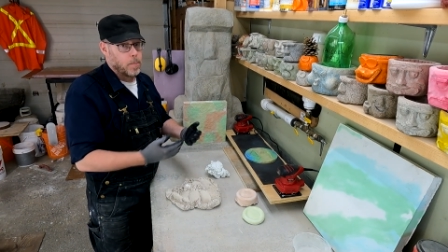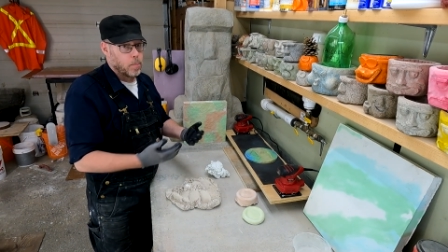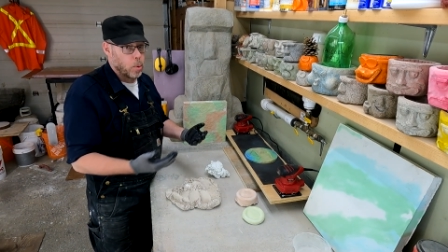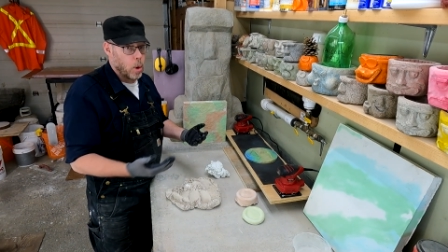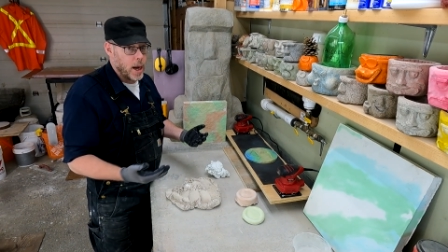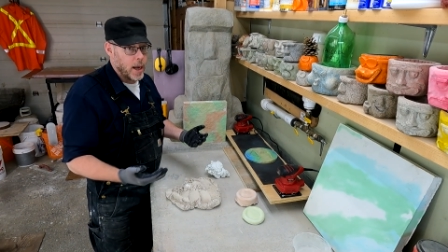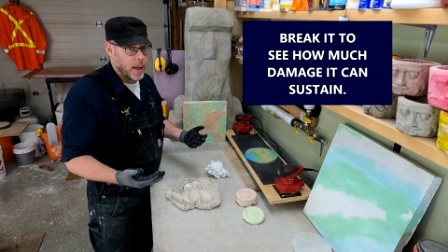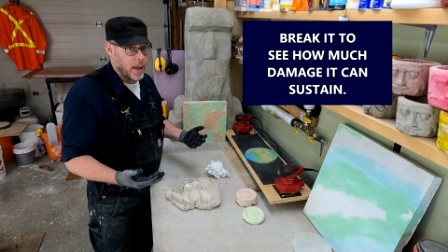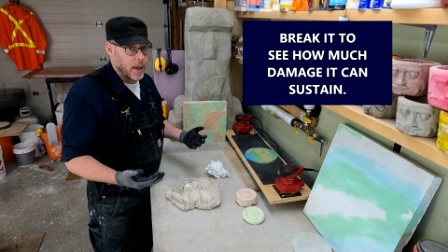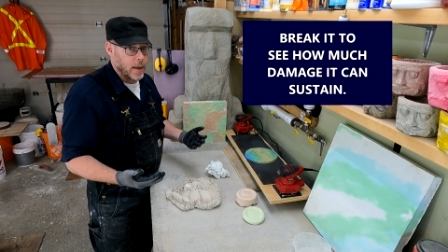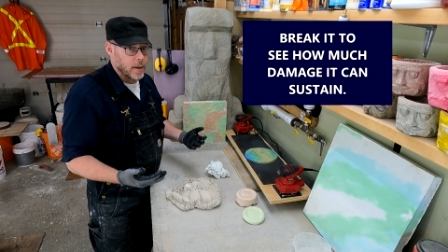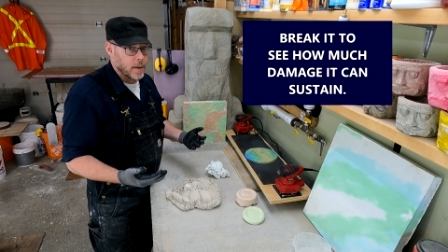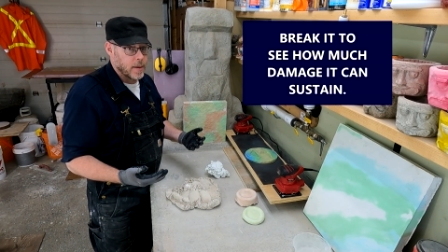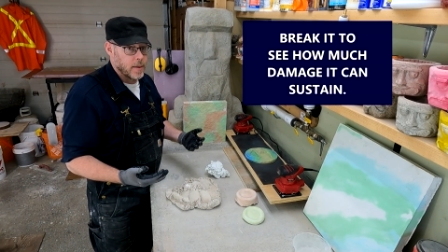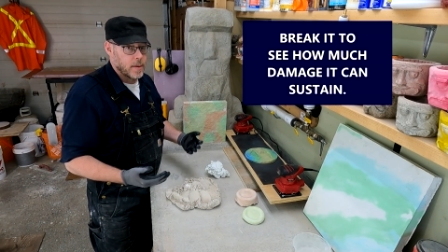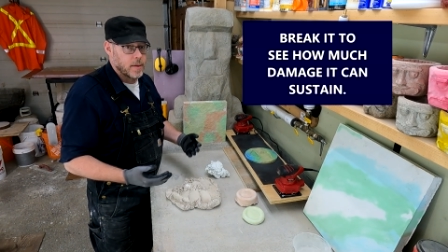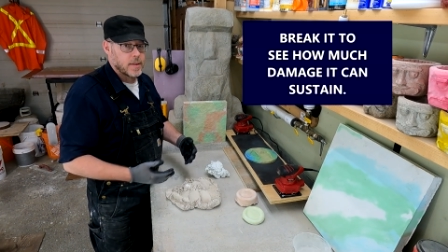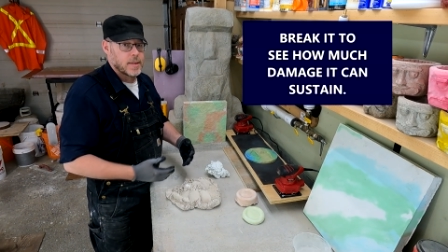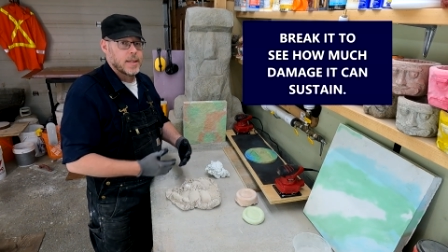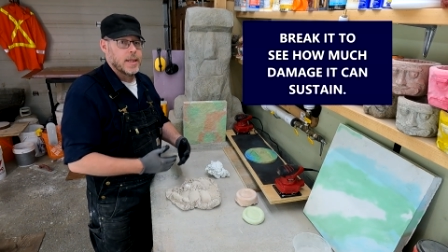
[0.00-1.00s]
break it.
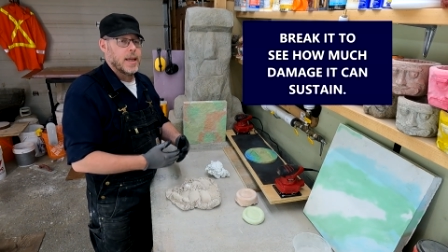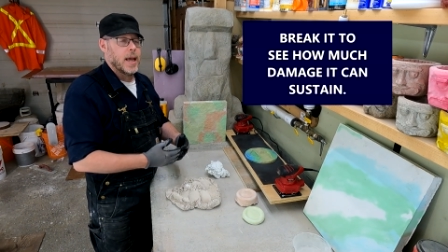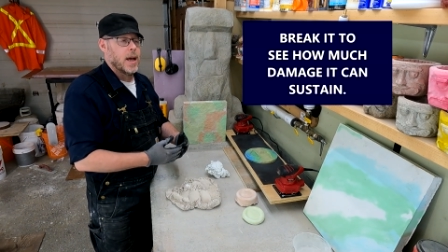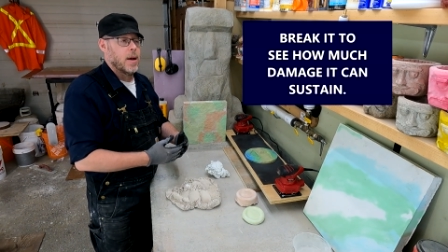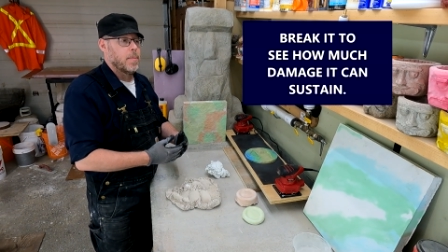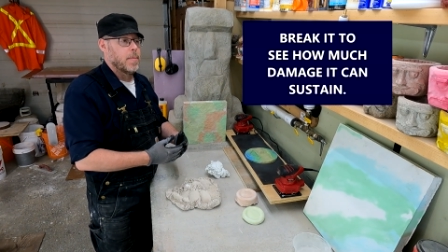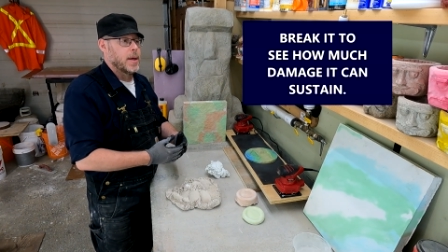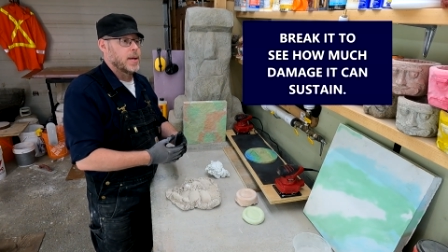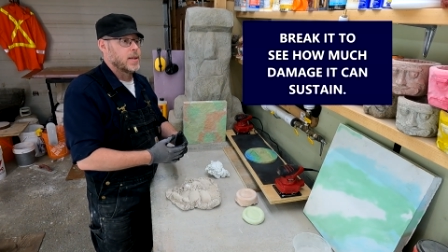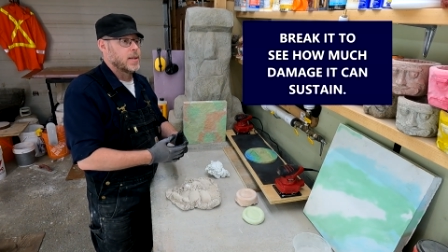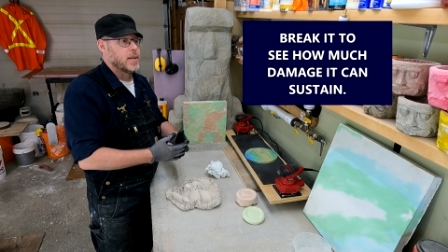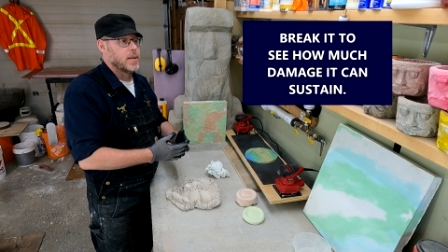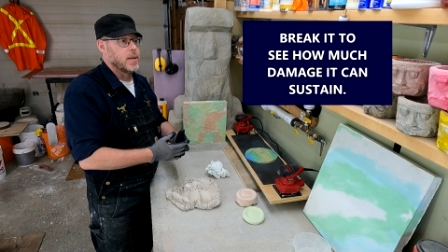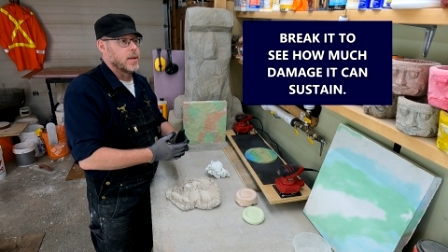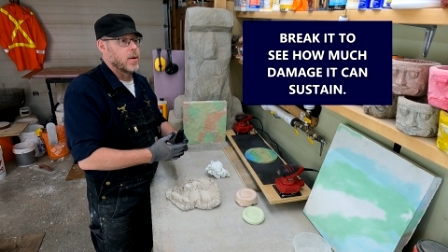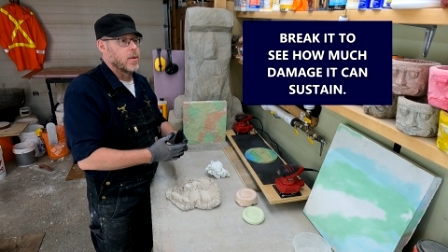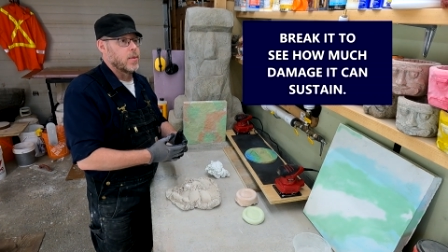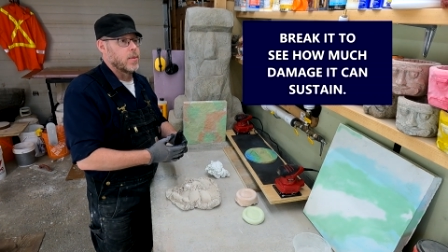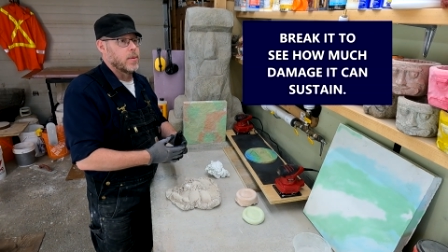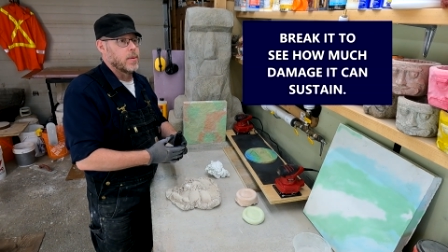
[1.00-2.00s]
See how much, you
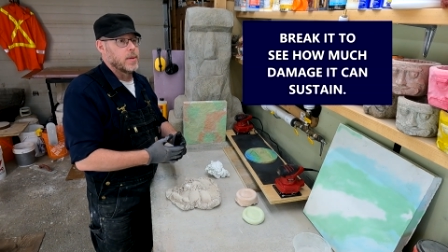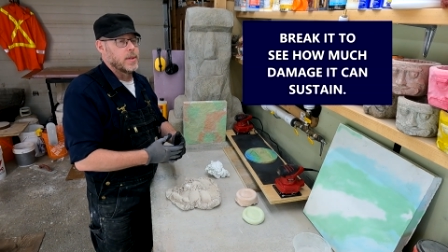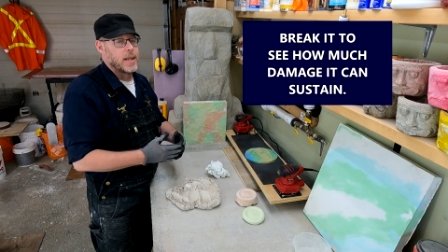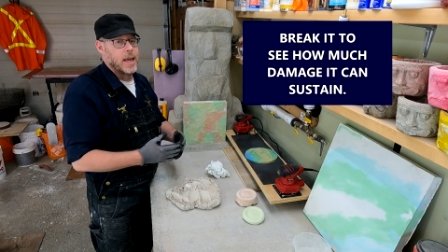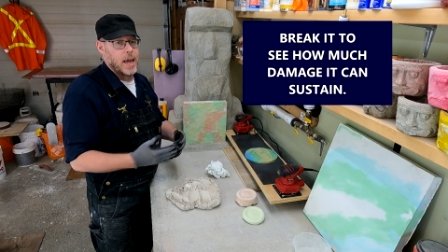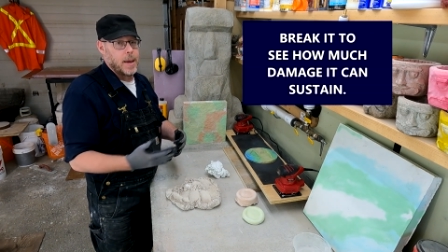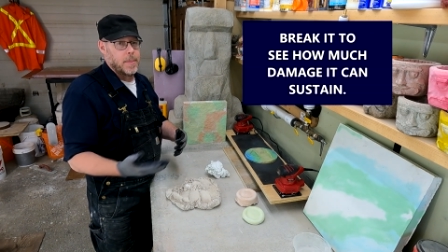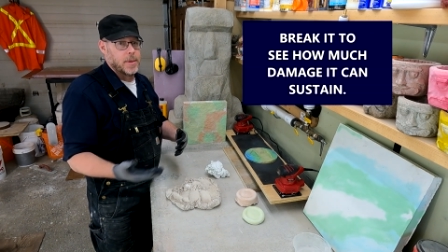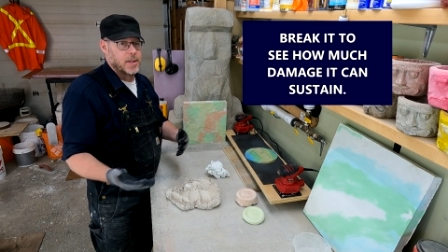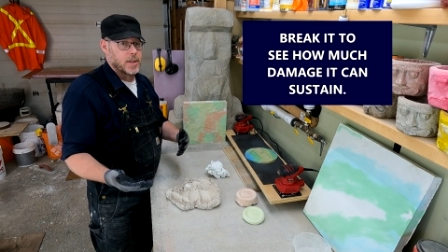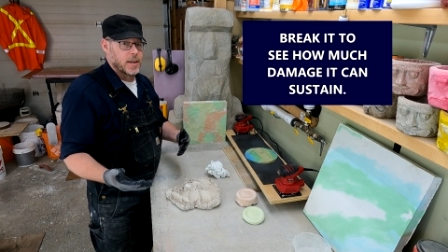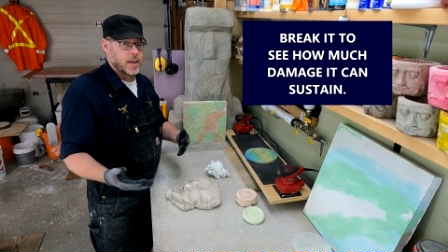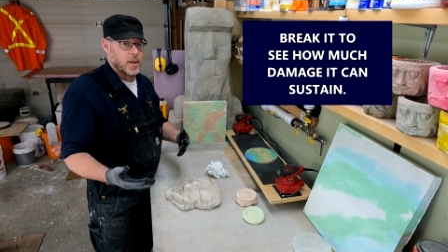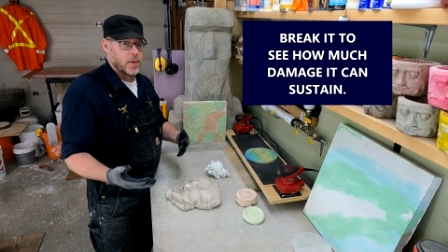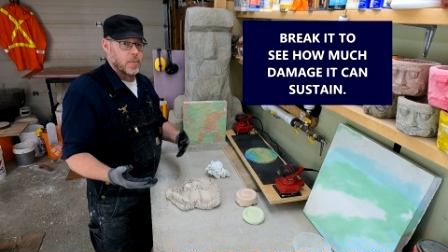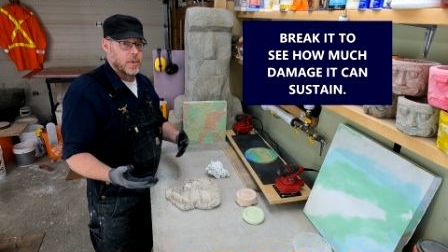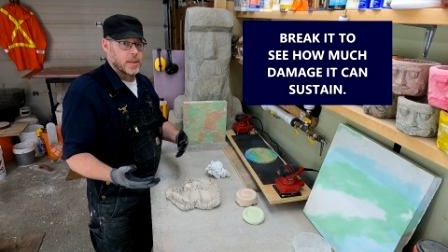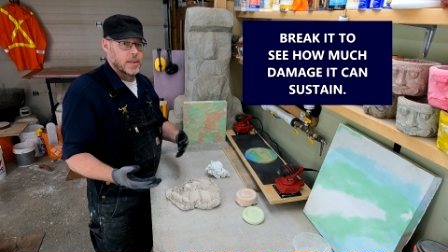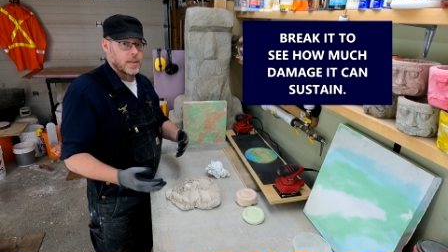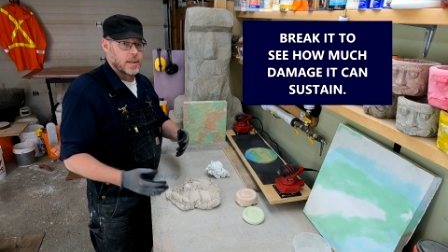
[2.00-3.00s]
know, damage it
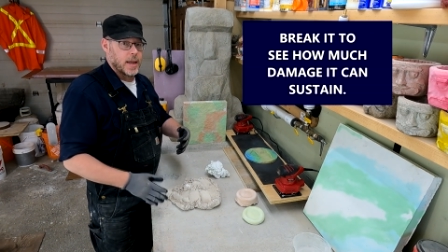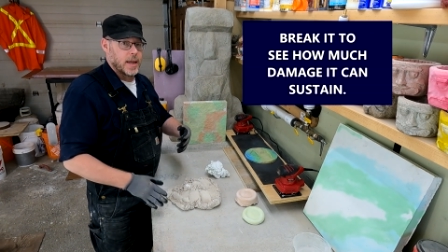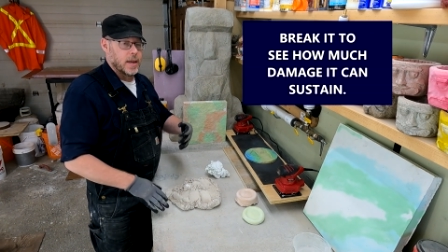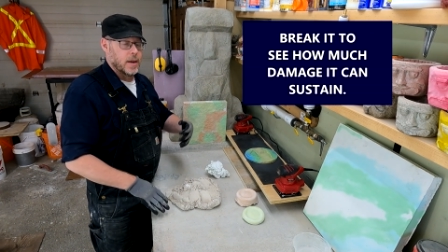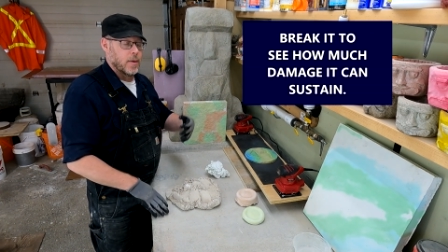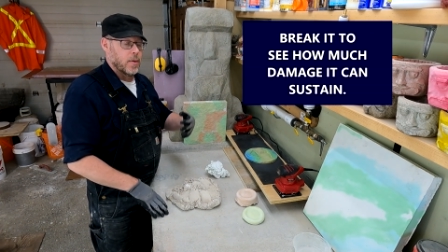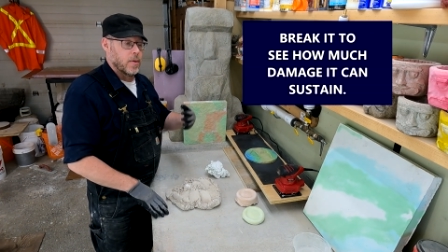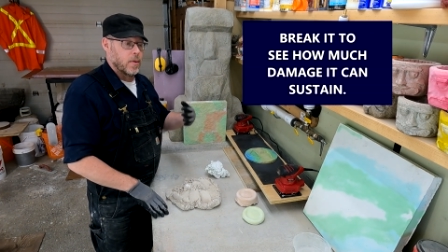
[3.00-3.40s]
can withstand.